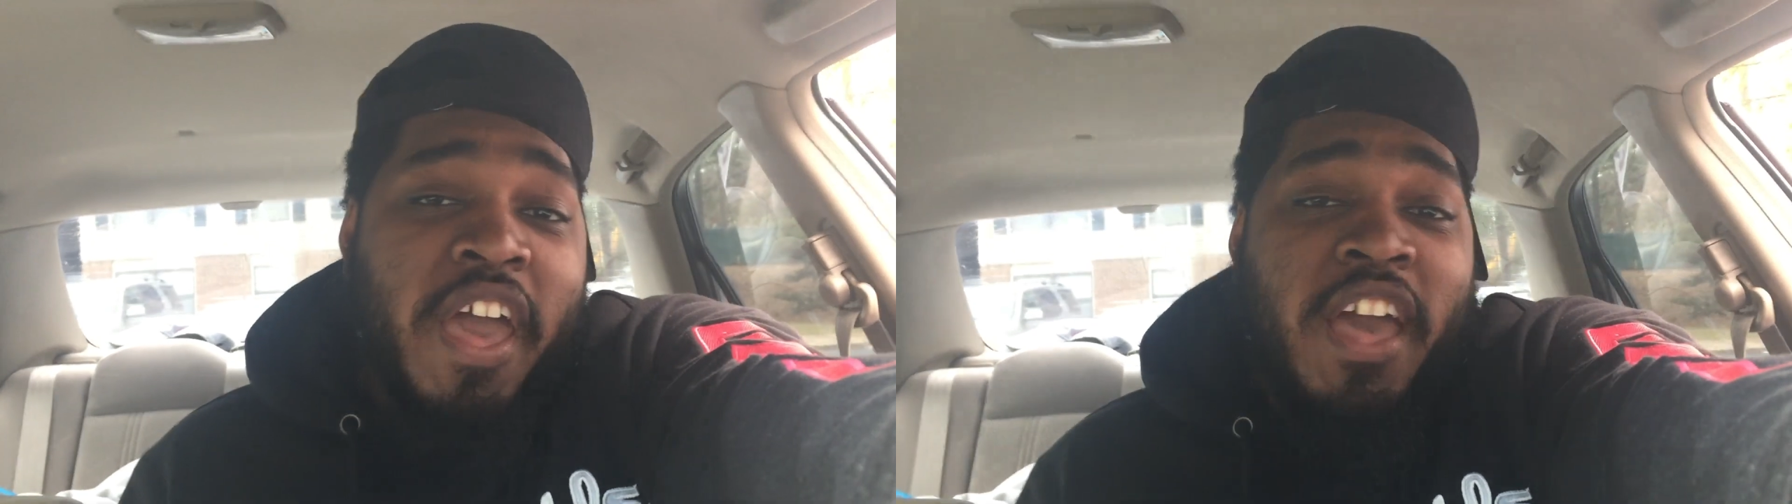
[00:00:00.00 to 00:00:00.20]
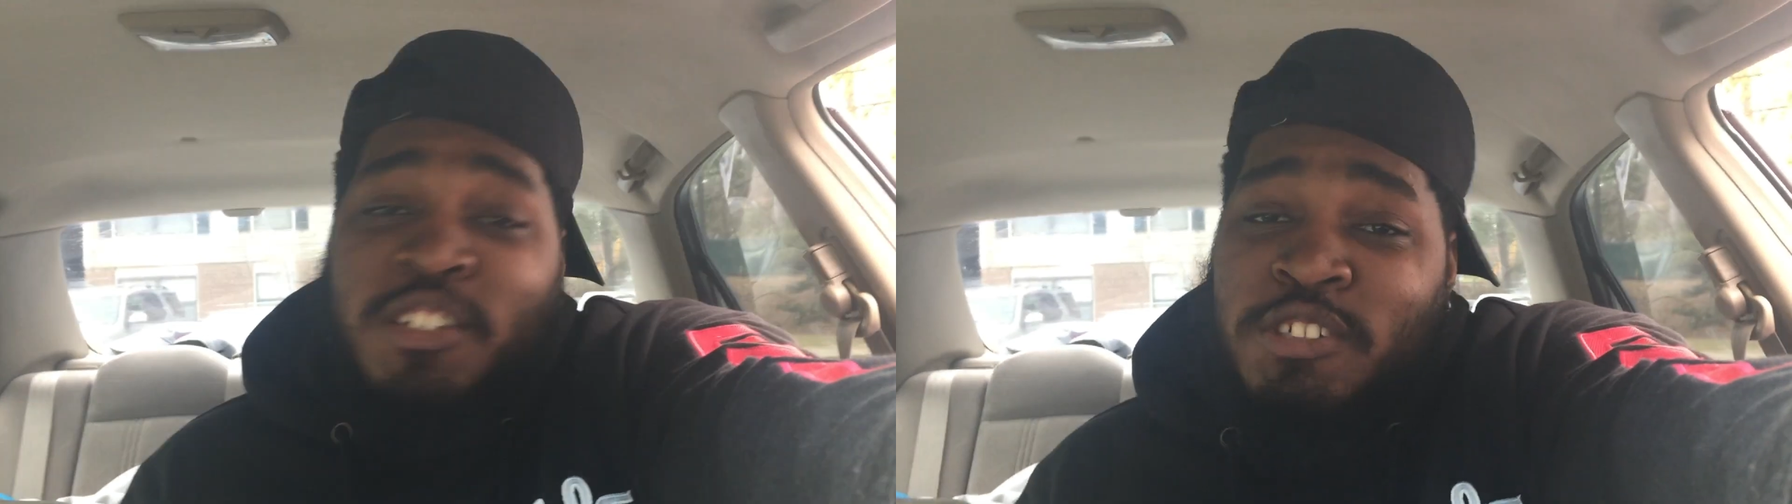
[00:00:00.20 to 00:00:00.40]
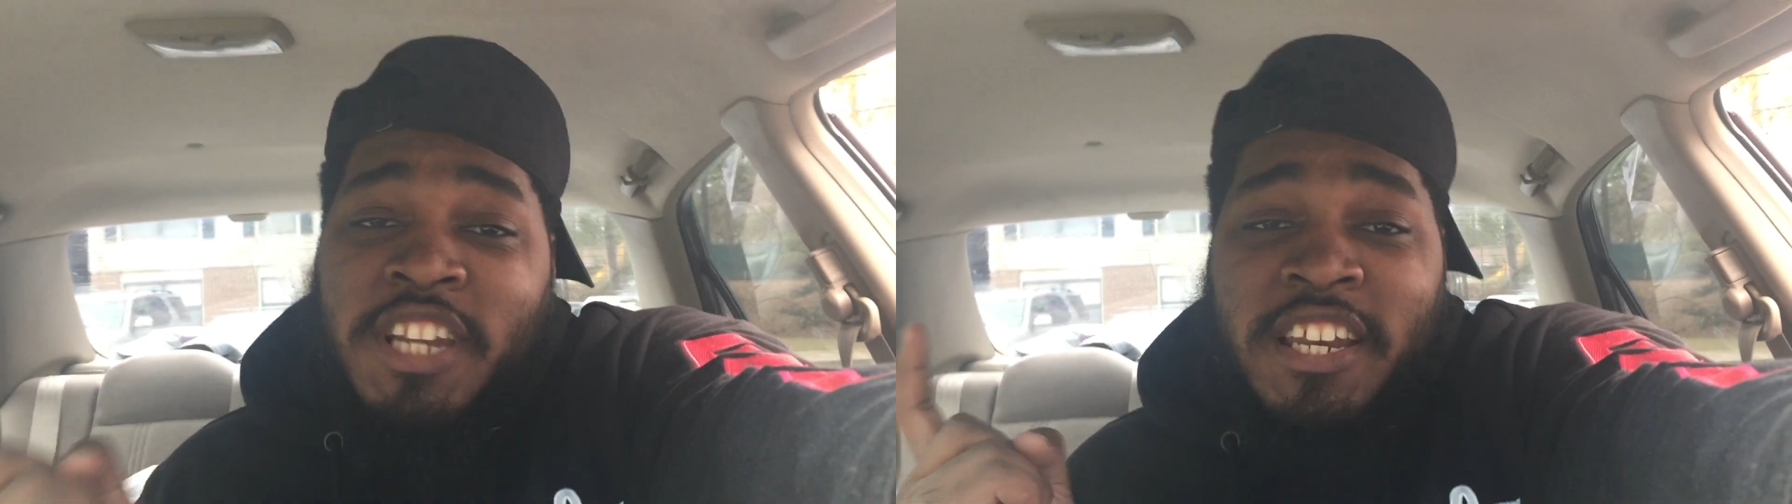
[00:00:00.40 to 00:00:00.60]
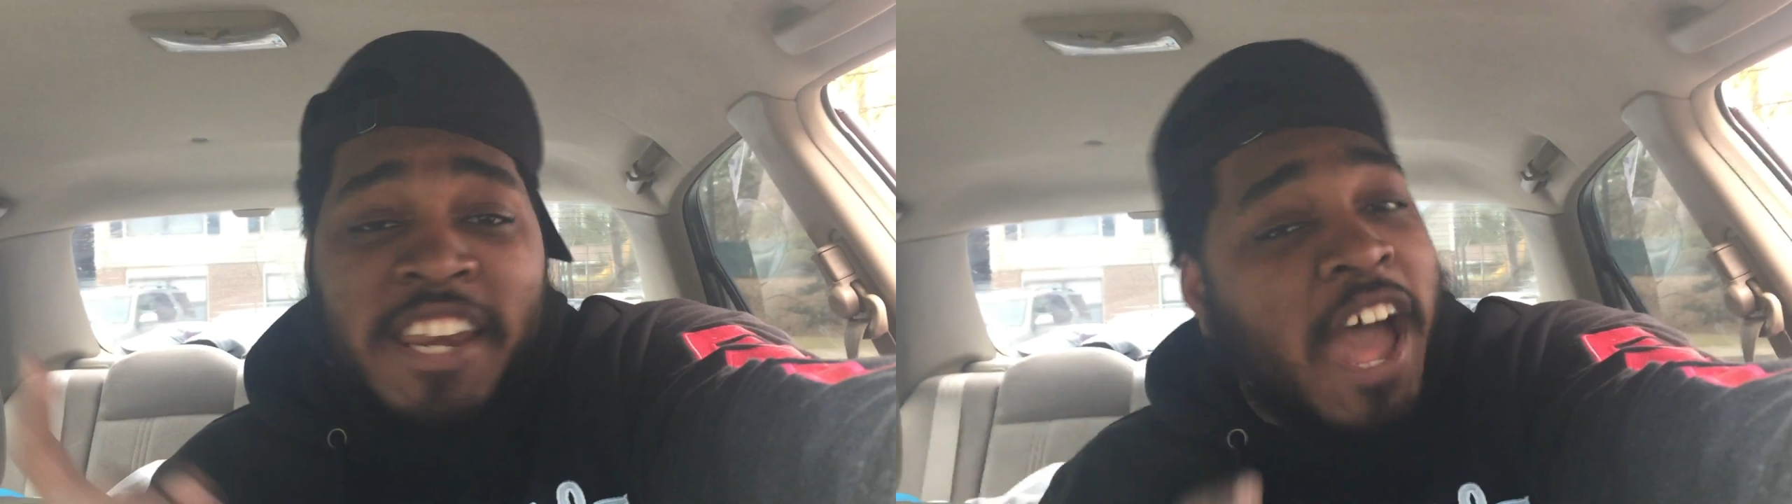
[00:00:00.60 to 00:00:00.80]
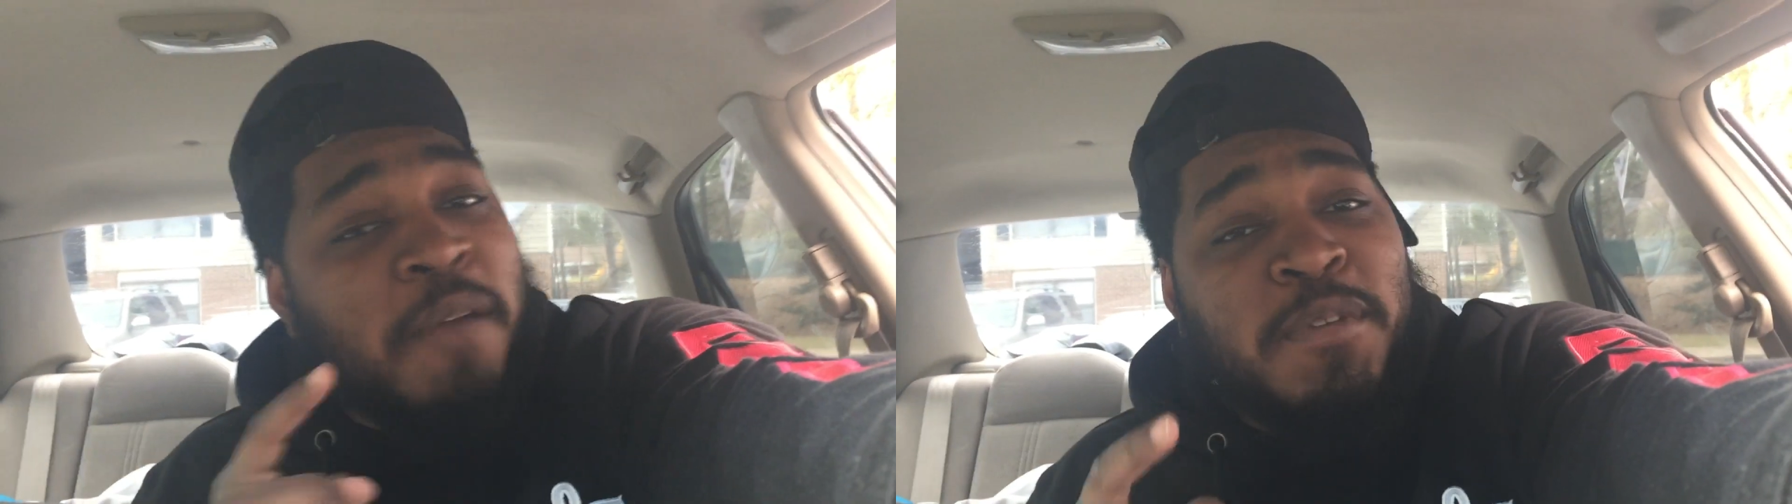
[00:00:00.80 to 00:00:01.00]
fan, you should
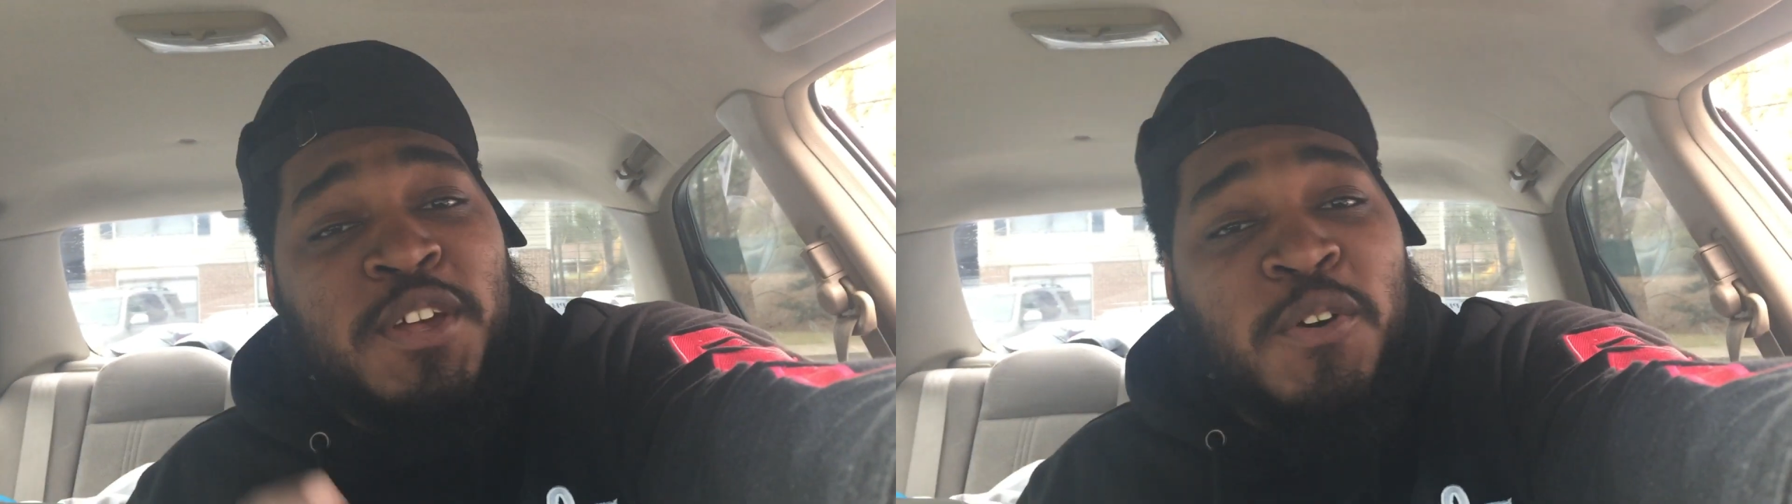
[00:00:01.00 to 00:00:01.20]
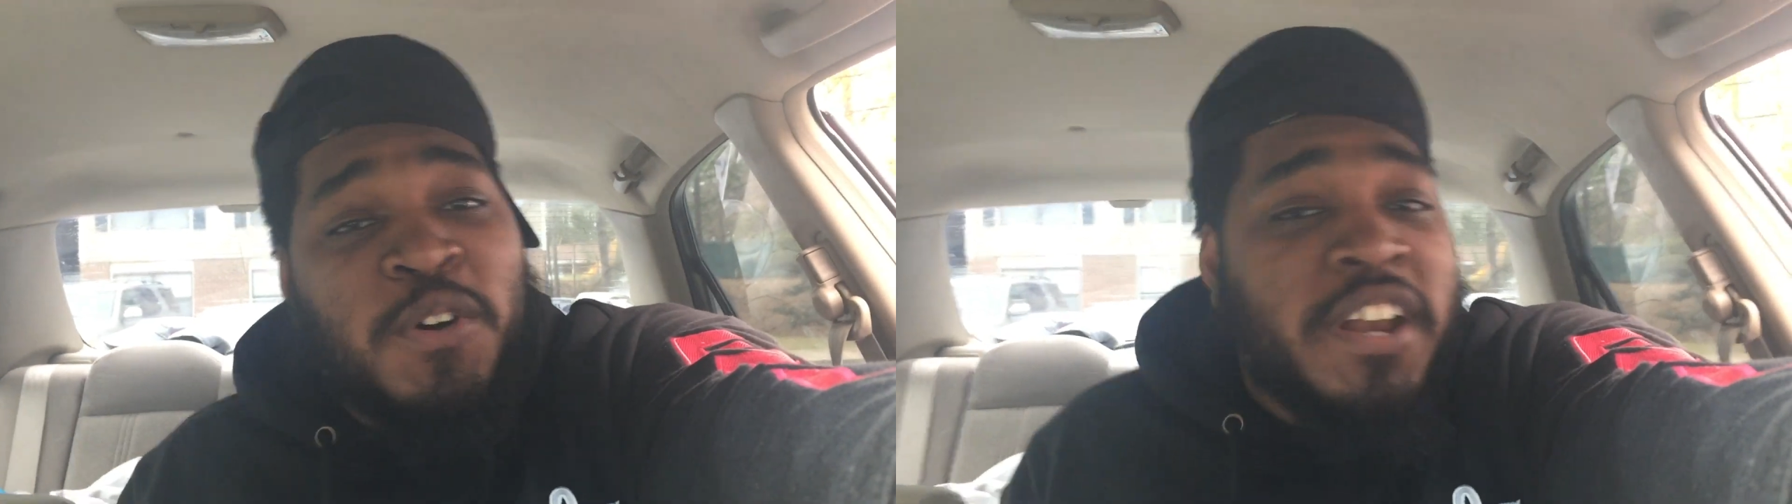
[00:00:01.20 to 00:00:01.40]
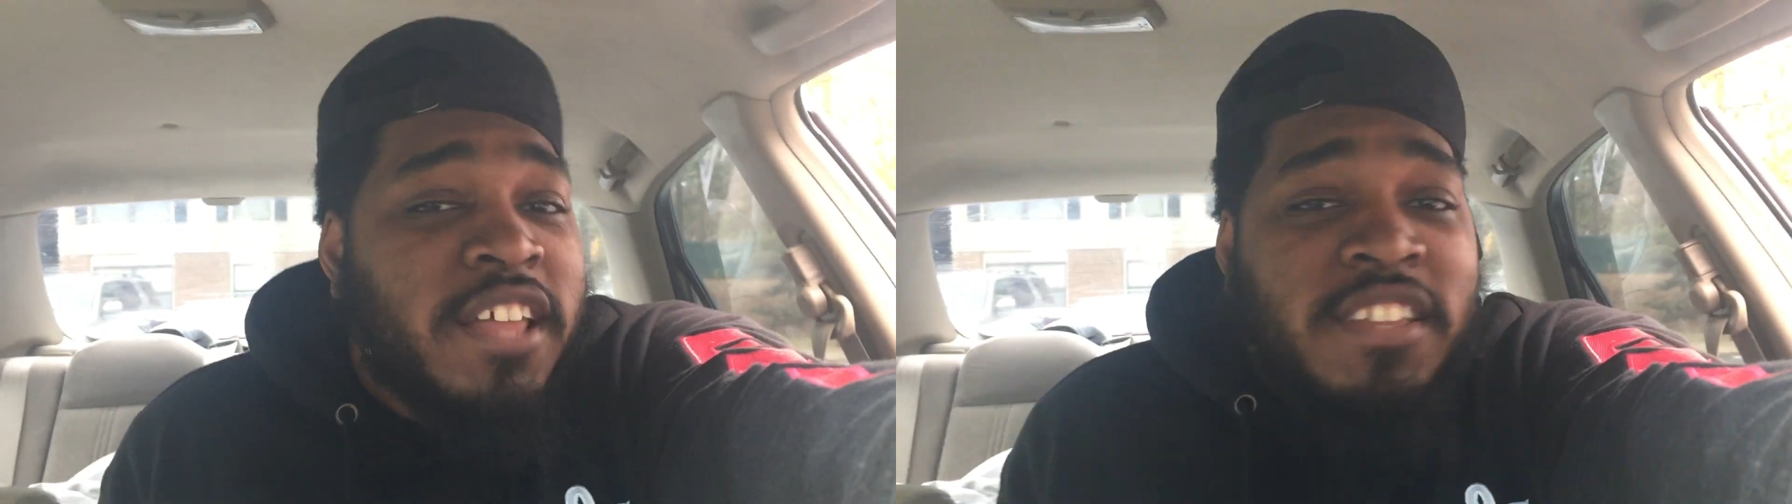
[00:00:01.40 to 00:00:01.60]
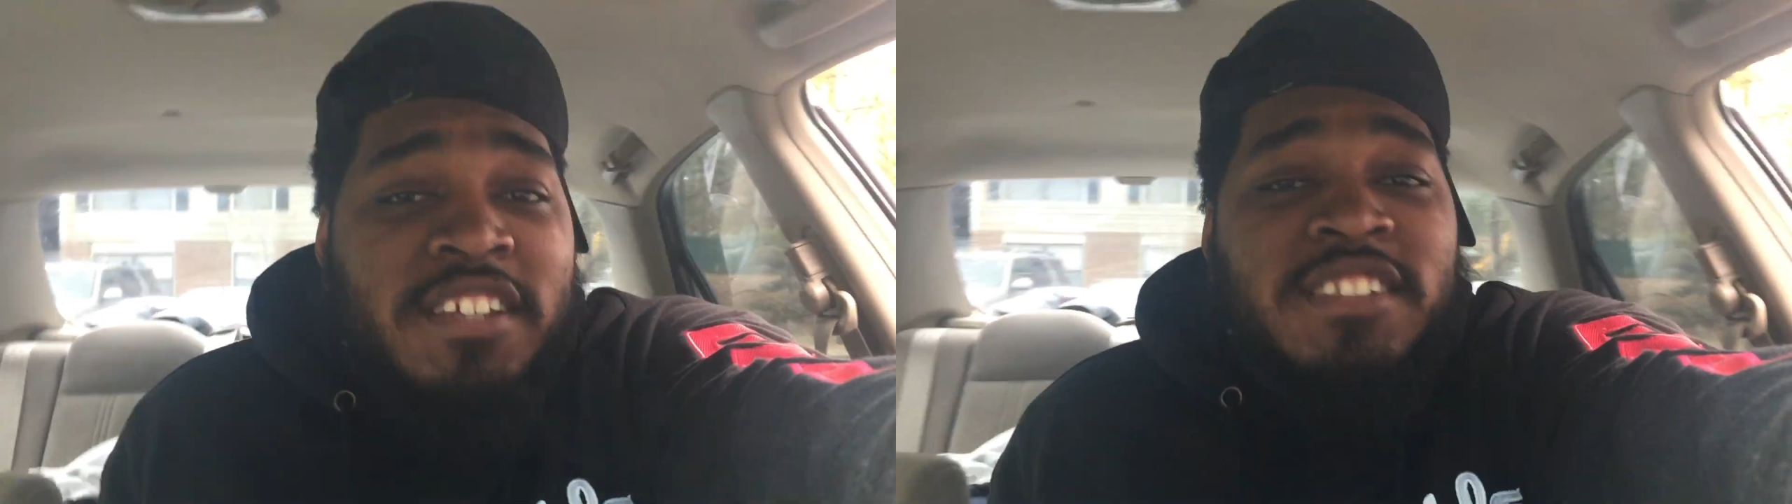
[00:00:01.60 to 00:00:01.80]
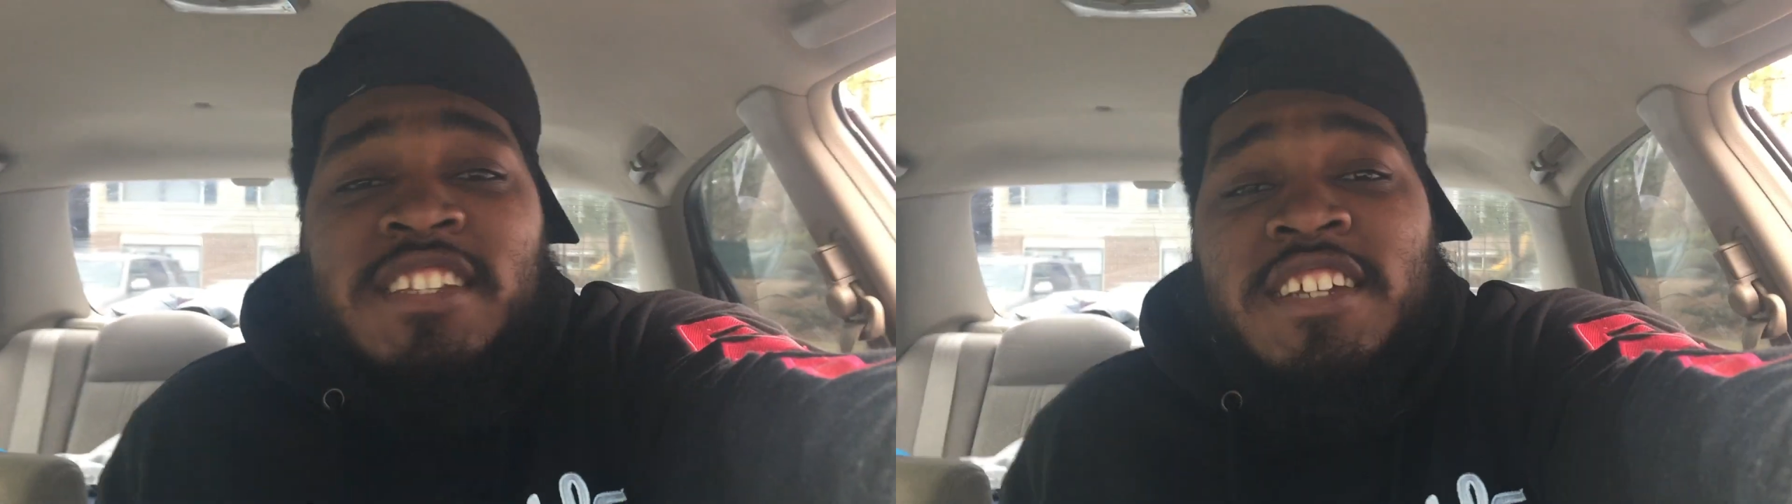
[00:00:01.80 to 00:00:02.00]
not be going after
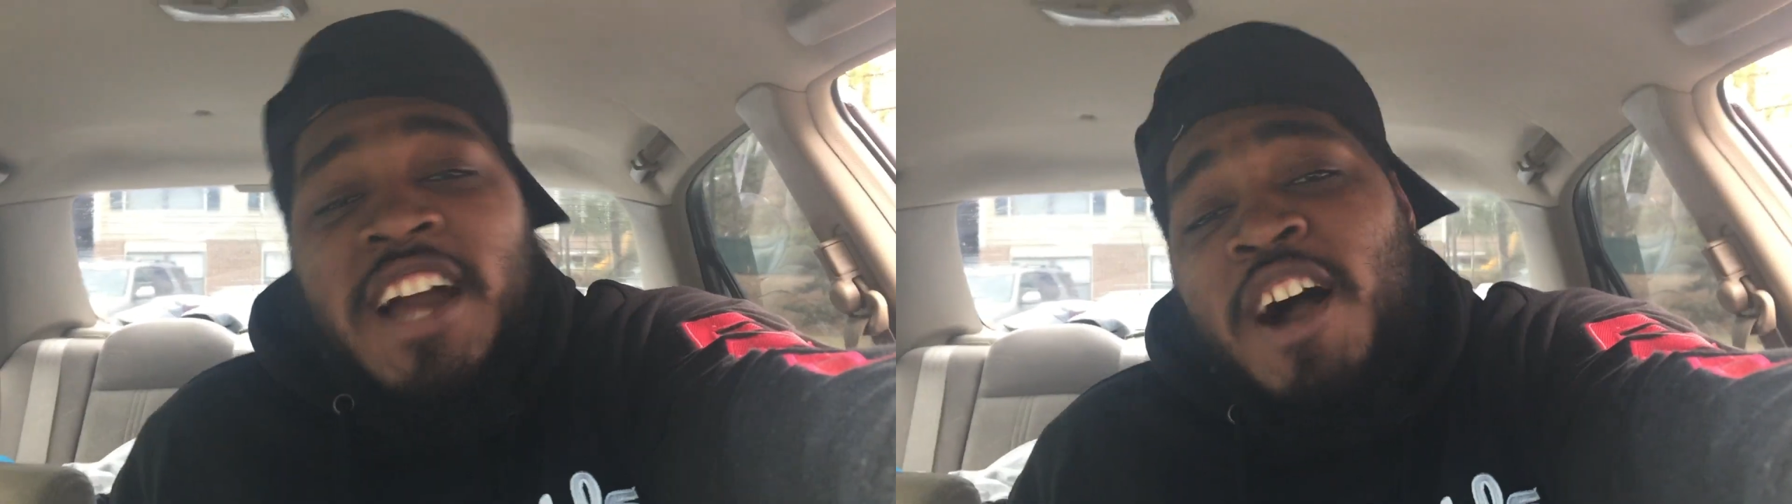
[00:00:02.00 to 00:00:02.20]
this sneaker.